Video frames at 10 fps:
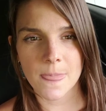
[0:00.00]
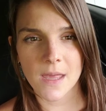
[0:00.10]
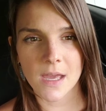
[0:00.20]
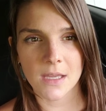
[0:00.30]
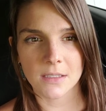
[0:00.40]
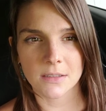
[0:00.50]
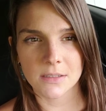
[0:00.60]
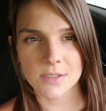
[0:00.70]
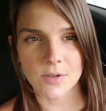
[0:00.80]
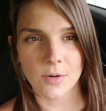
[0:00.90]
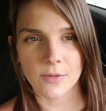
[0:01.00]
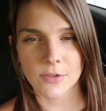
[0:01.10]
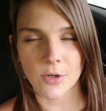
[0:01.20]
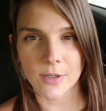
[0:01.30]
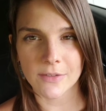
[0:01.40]
and so if
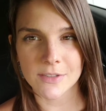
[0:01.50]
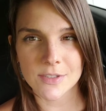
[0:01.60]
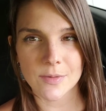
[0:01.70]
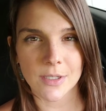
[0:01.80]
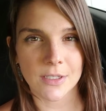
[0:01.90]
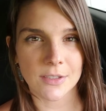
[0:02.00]
you don't give into it,